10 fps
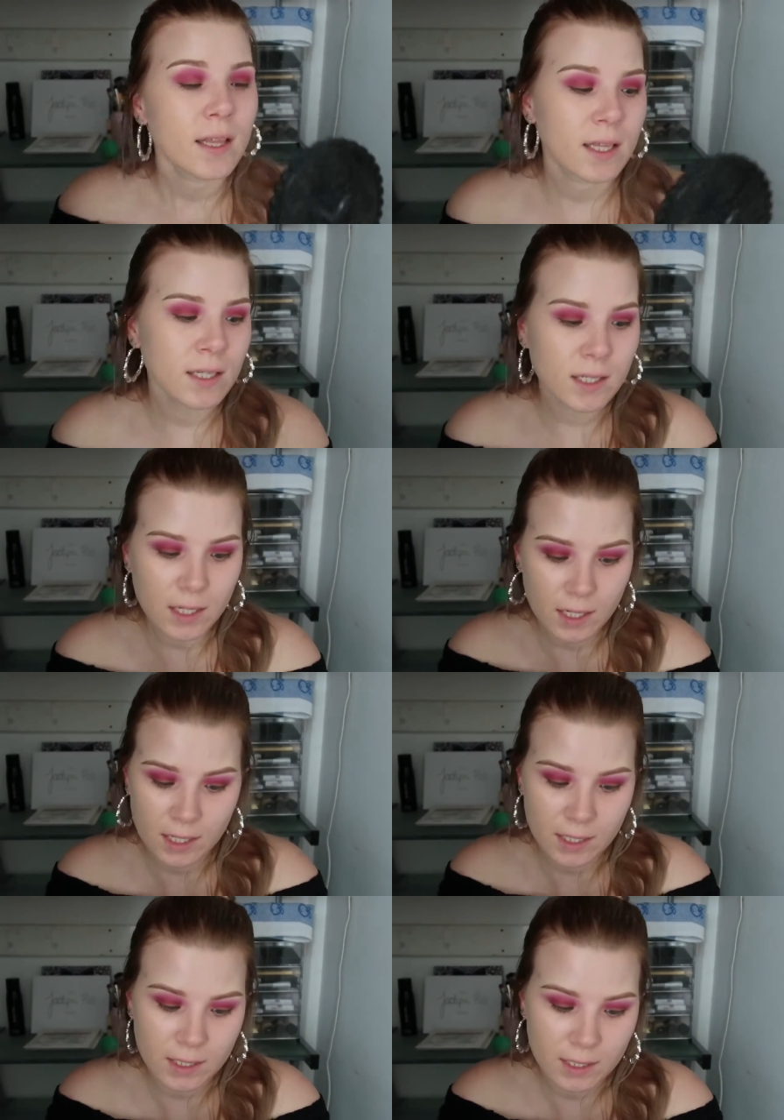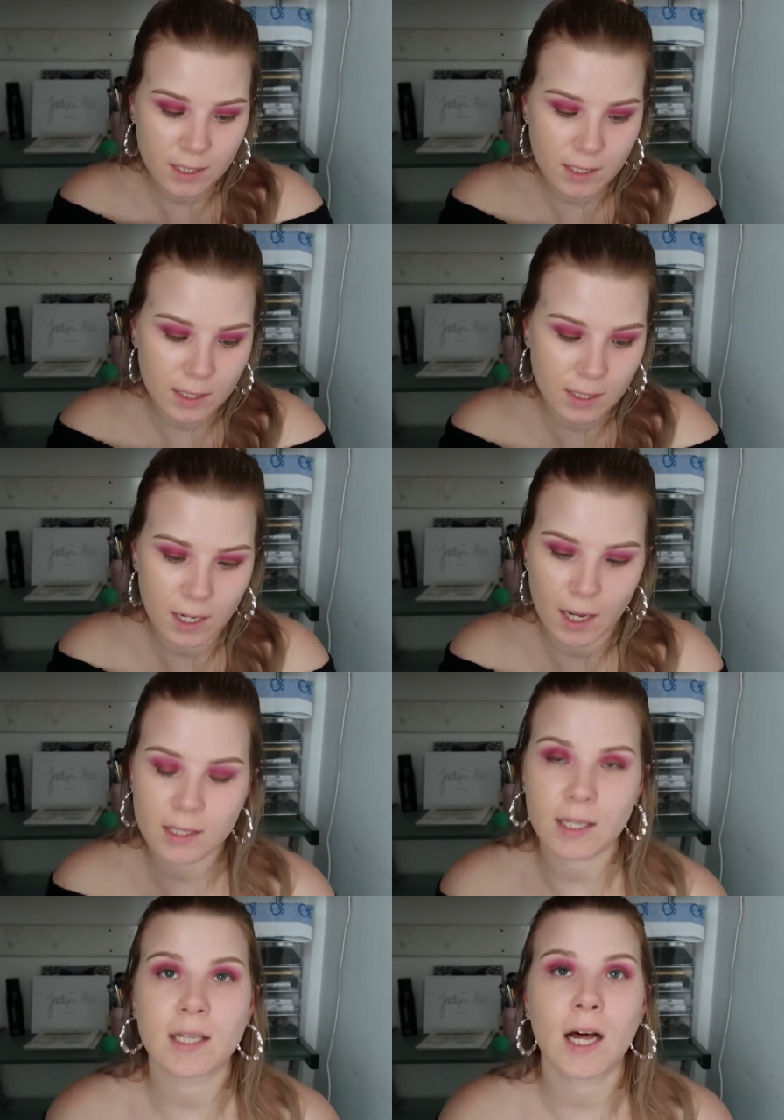This is
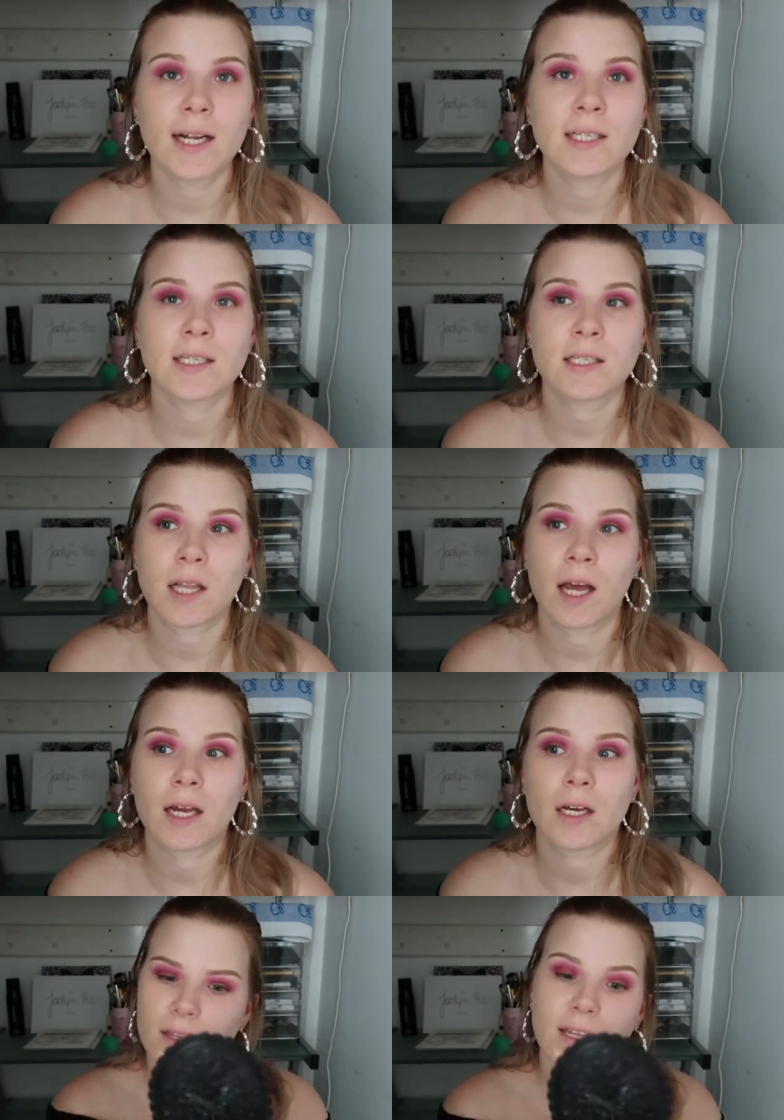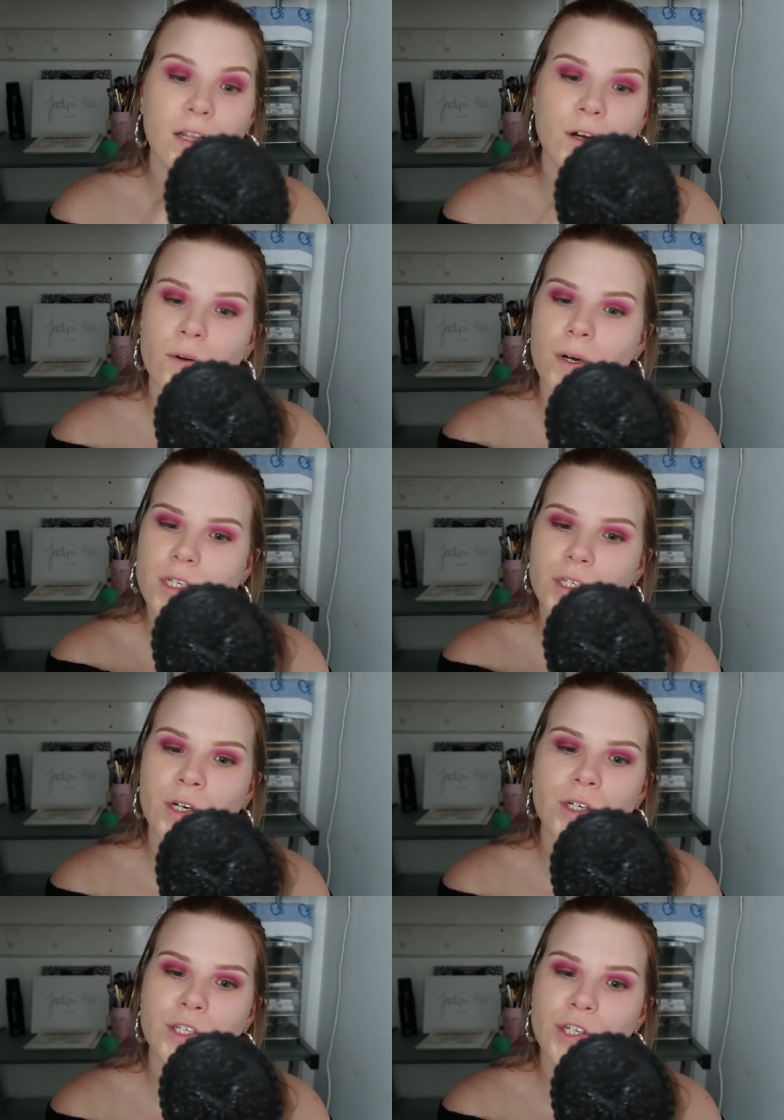the lightest like yellow
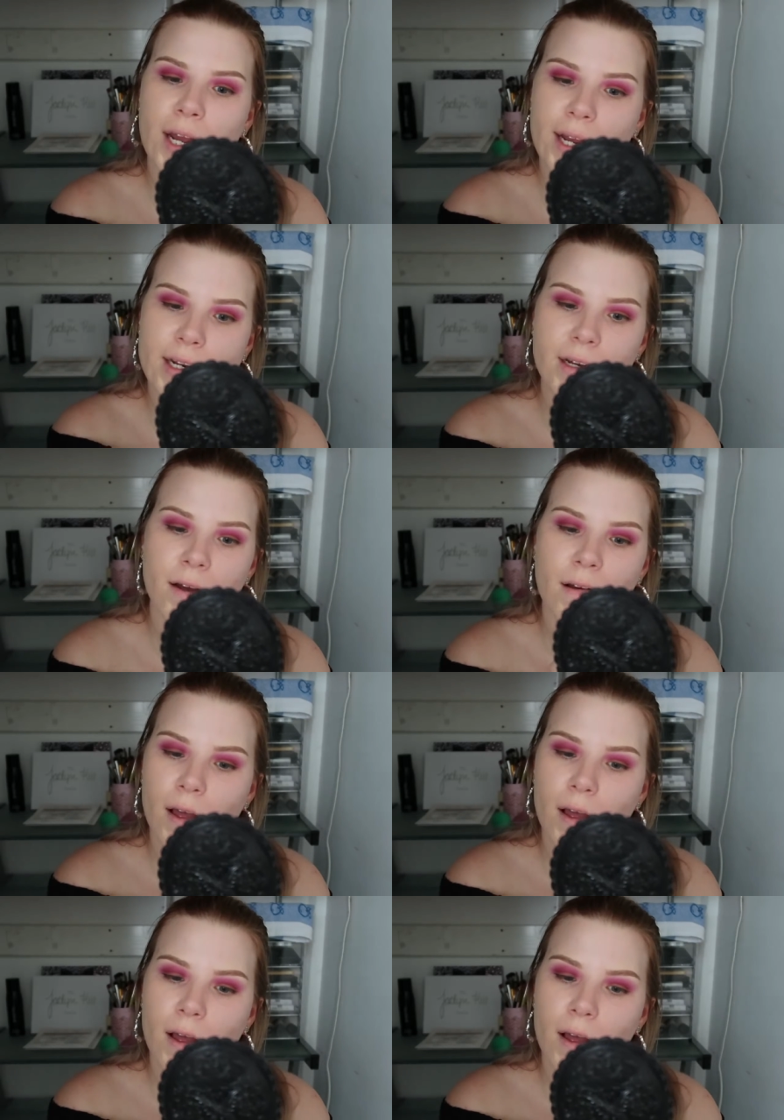undertone shade